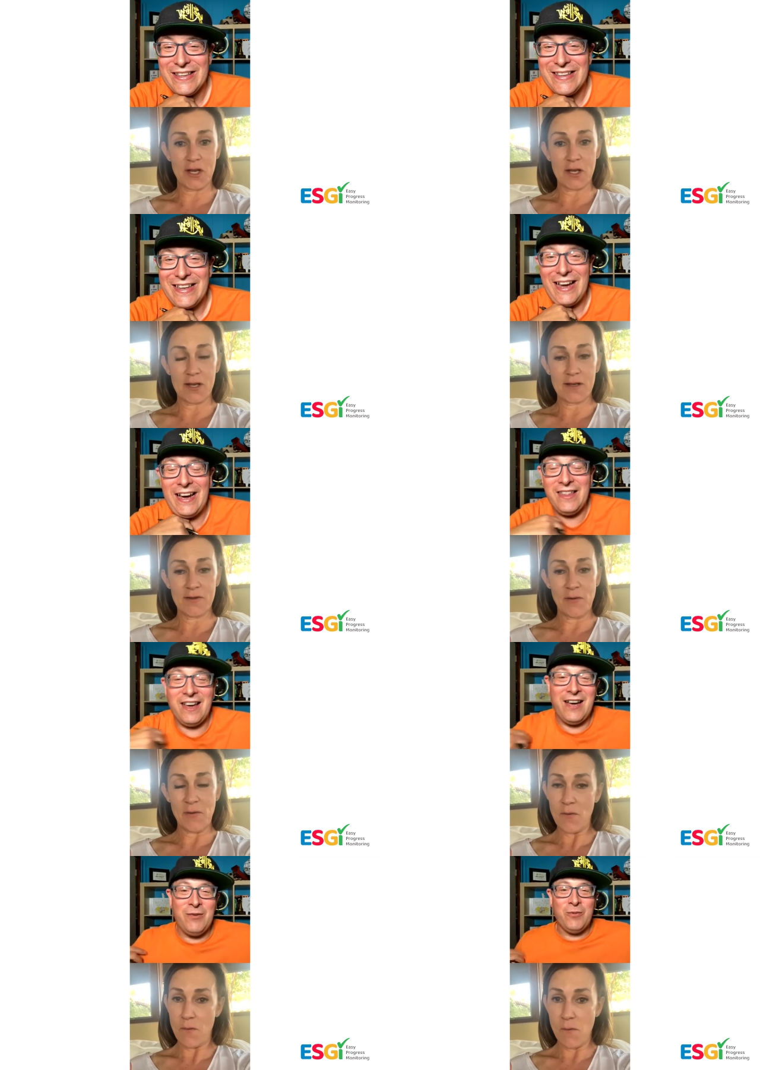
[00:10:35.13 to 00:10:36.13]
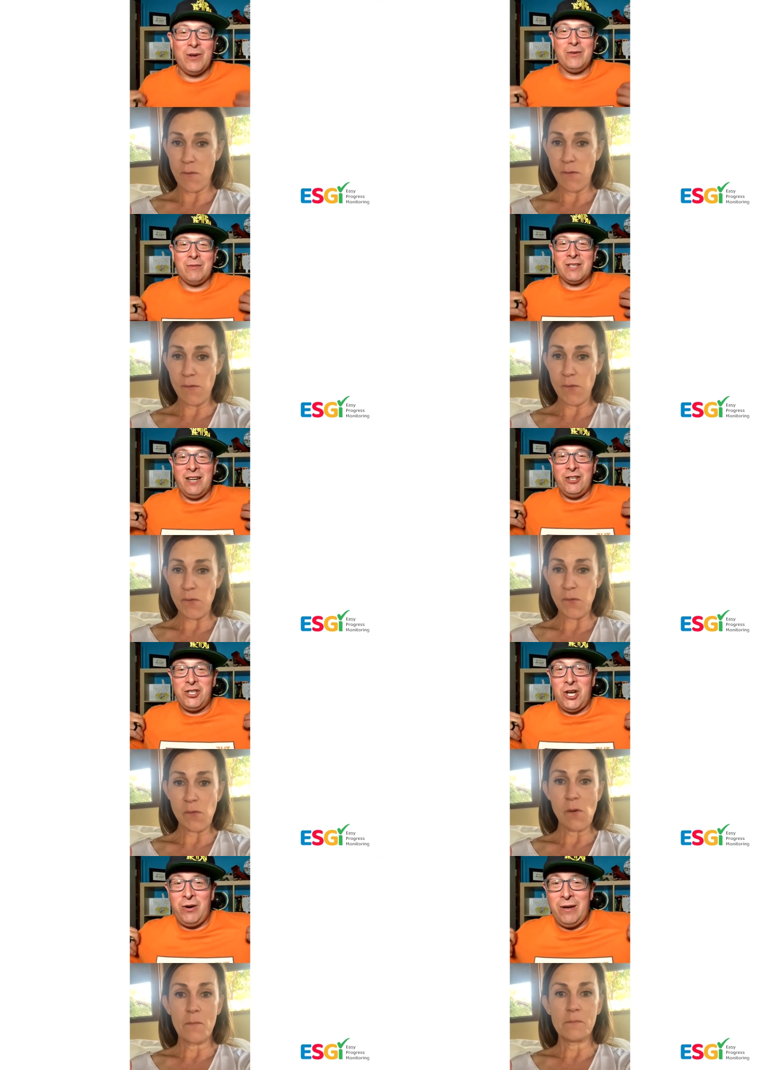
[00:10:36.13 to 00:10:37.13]
Speaker 1: I I was going to show
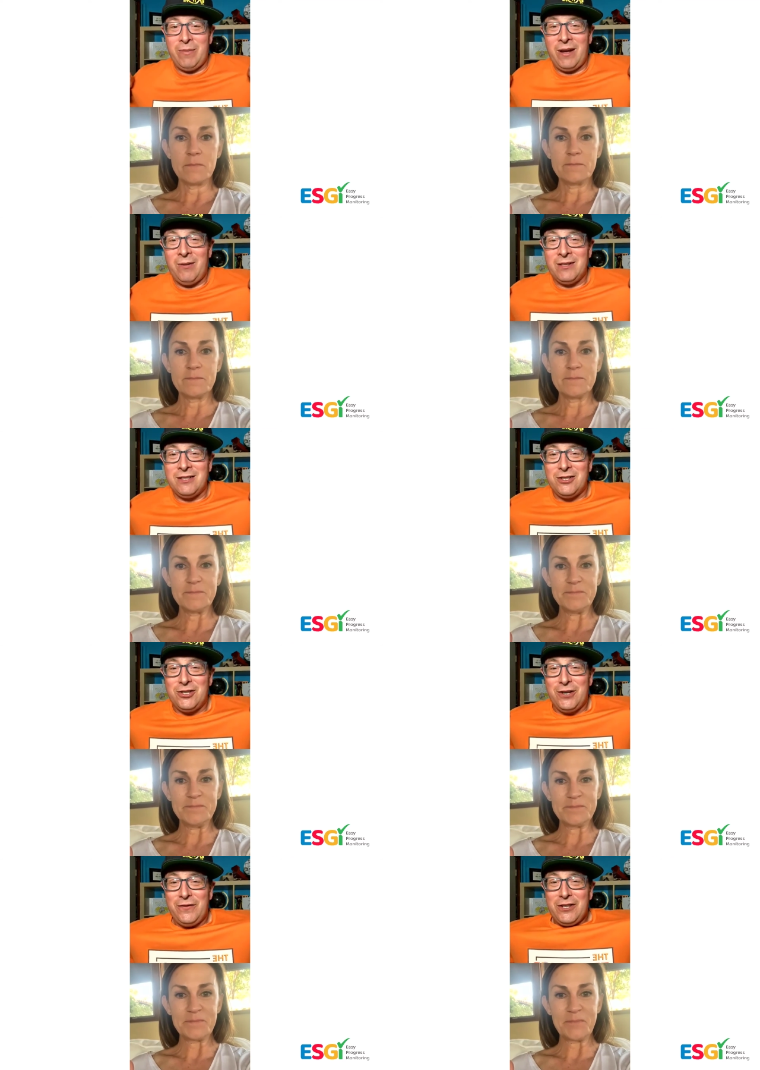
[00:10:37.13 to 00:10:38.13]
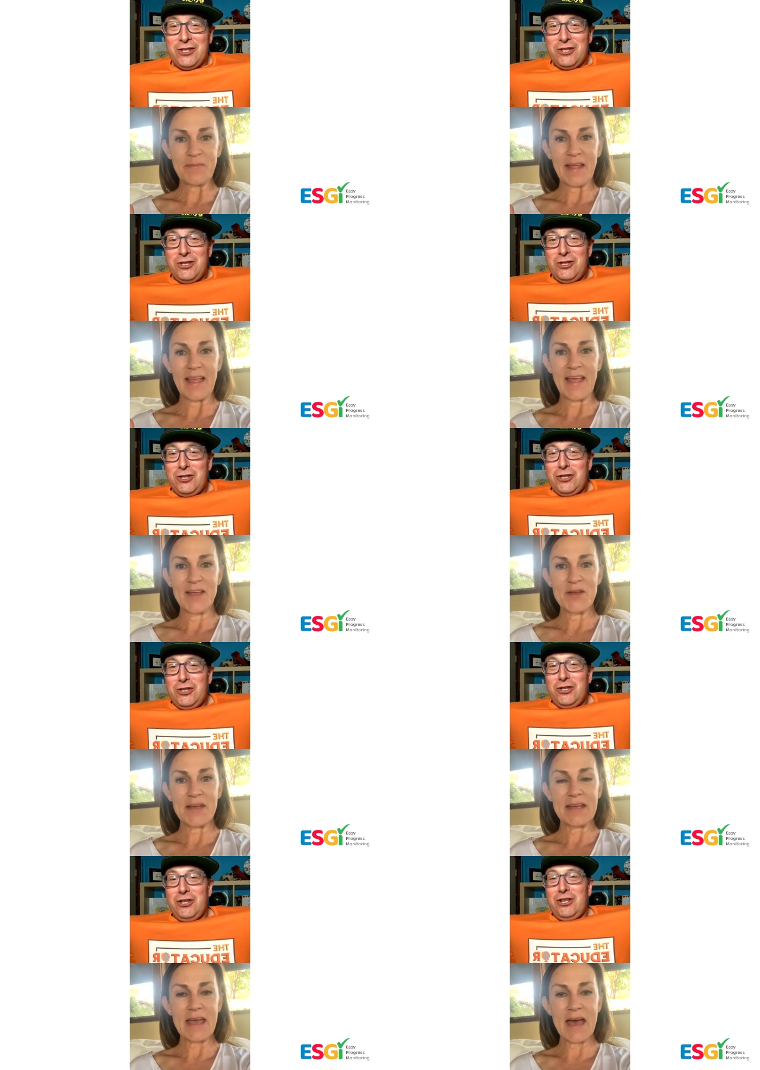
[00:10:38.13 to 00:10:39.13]
it, but I wasn't sure if I should.
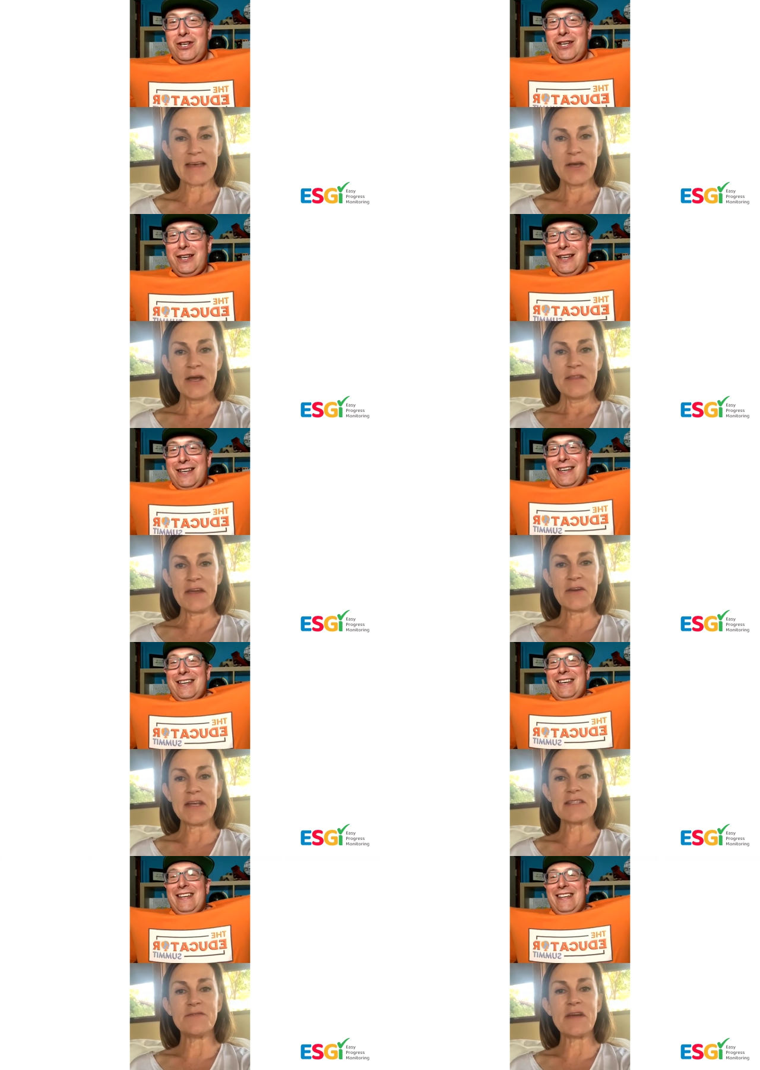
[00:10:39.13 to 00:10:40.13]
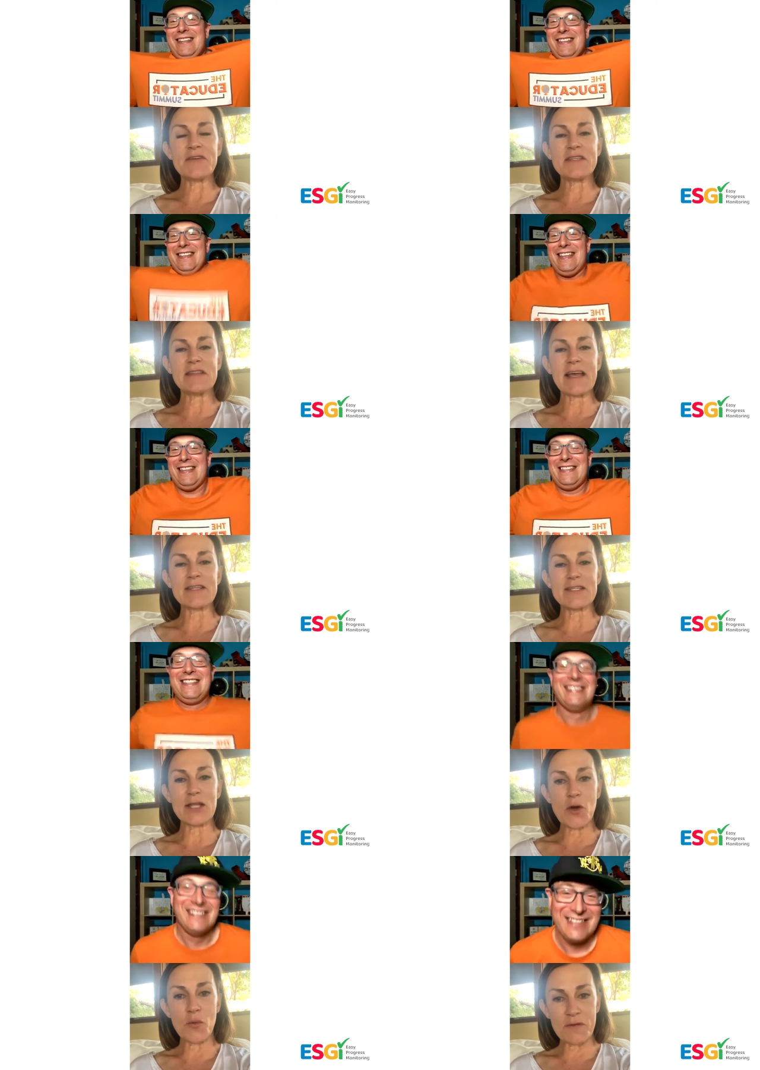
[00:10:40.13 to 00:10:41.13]
Speaker 2: Yeah, there it is. There's like a slow
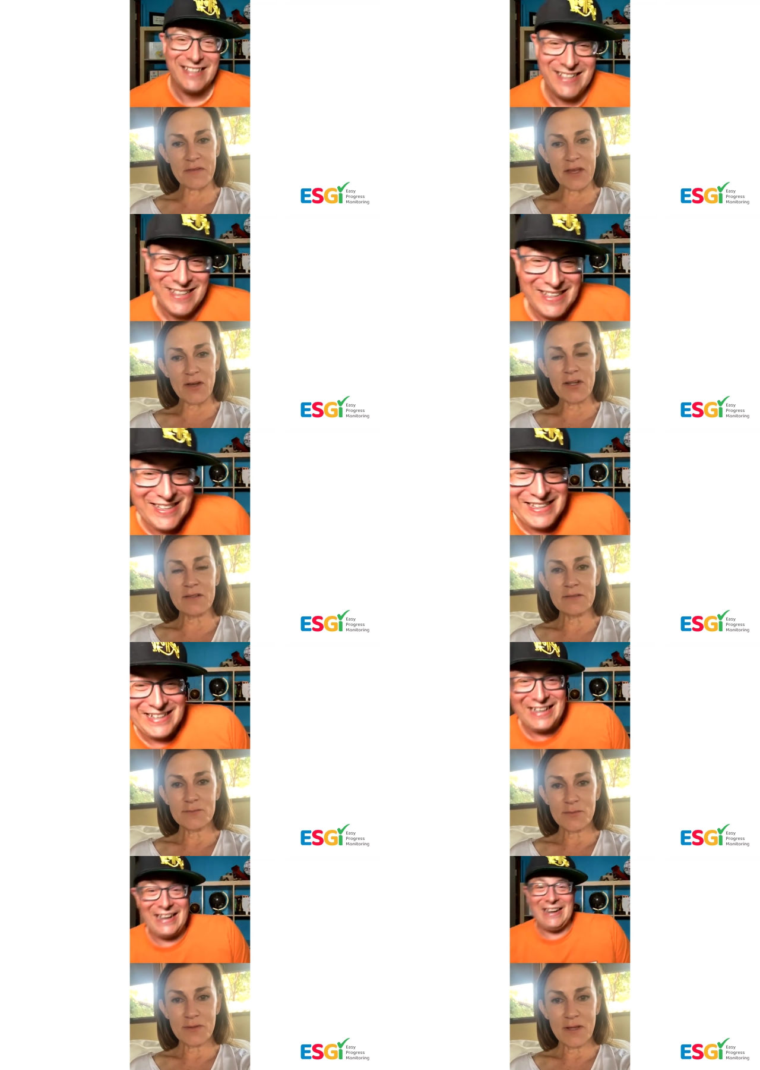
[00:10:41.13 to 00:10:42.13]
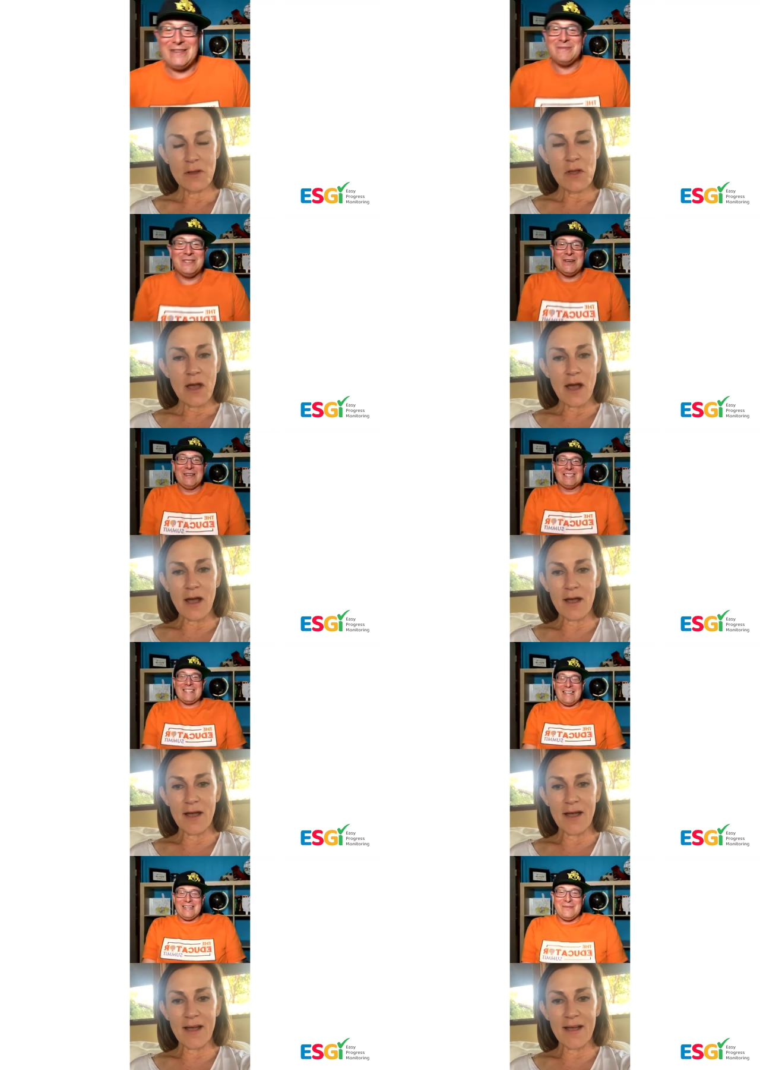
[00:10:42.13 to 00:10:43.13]
reveal.
Speaker 1: I'm so
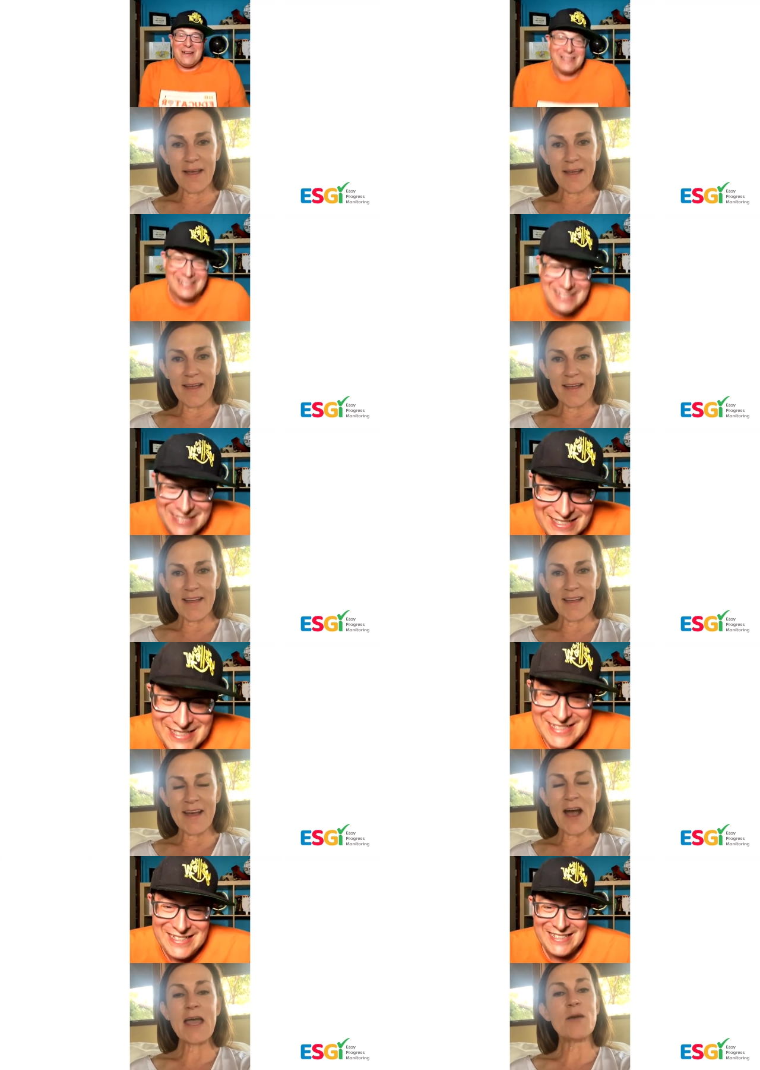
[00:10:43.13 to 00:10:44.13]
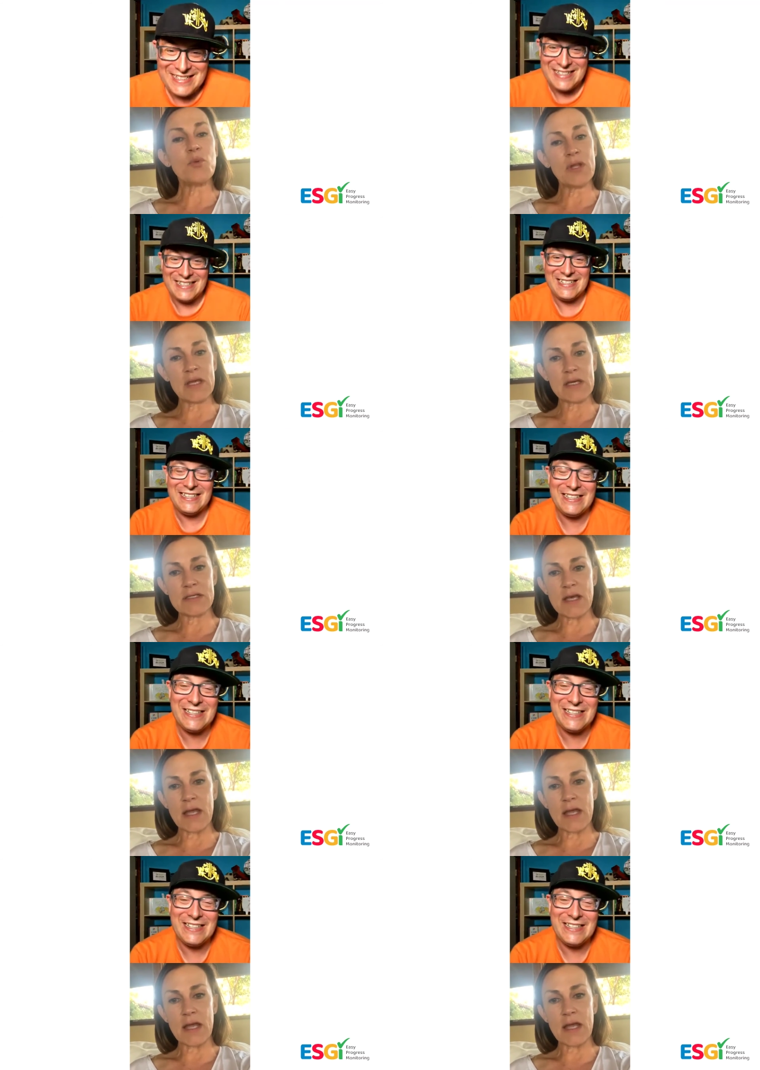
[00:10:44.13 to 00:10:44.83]
excited about this.
Speaker 2: I am really excited